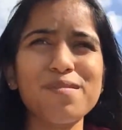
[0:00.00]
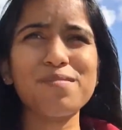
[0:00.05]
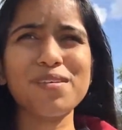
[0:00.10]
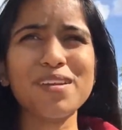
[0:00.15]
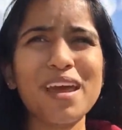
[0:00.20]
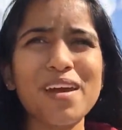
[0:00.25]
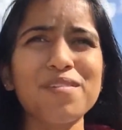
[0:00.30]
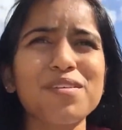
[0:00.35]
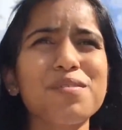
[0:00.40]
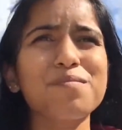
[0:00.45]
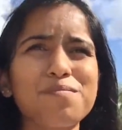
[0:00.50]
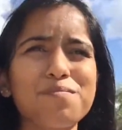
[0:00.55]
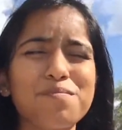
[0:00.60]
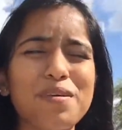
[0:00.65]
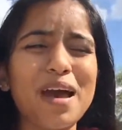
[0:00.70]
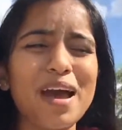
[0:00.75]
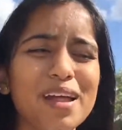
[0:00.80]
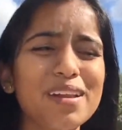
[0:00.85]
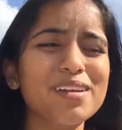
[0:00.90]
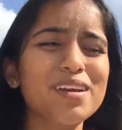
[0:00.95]
I've been having a
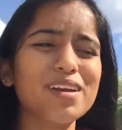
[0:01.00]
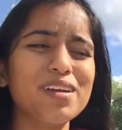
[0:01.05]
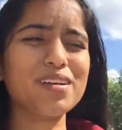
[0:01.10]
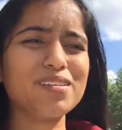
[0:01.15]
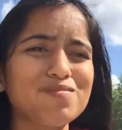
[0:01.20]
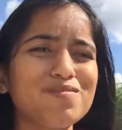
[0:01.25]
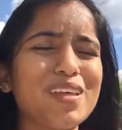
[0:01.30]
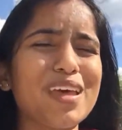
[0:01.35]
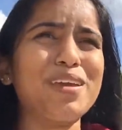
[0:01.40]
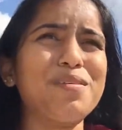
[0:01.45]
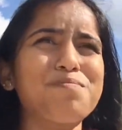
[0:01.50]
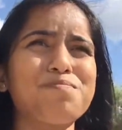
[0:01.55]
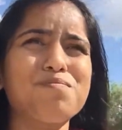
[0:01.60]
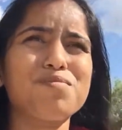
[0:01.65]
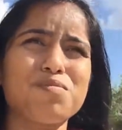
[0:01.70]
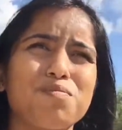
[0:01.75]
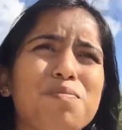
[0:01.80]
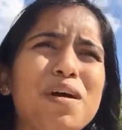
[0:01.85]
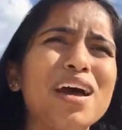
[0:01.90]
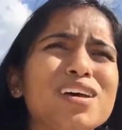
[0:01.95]
bad like
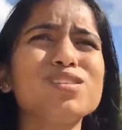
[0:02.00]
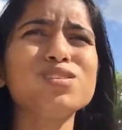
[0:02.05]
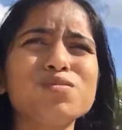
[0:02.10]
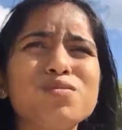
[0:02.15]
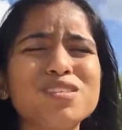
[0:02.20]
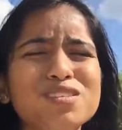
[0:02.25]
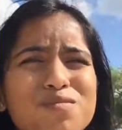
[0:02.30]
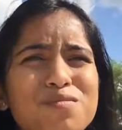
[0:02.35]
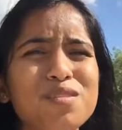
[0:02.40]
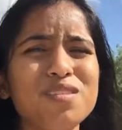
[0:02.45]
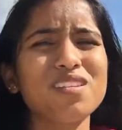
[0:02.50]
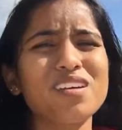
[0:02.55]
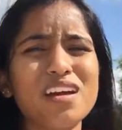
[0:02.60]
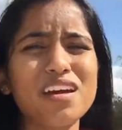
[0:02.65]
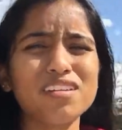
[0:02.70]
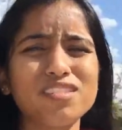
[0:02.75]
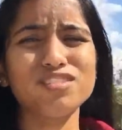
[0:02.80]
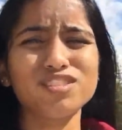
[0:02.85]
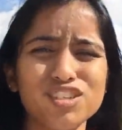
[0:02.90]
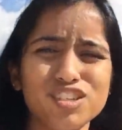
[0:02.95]
past two weeks have been
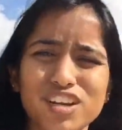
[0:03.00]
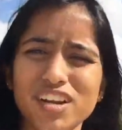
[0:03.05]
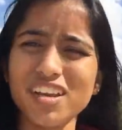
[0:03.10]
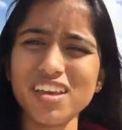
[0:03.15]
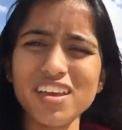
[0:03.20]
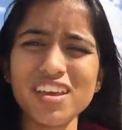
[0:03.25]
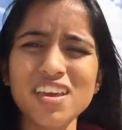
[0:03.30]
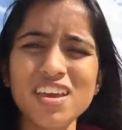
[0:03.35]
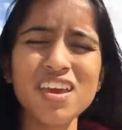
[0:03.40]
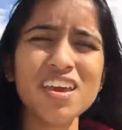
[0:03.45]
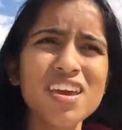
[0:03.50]
kind of shitty.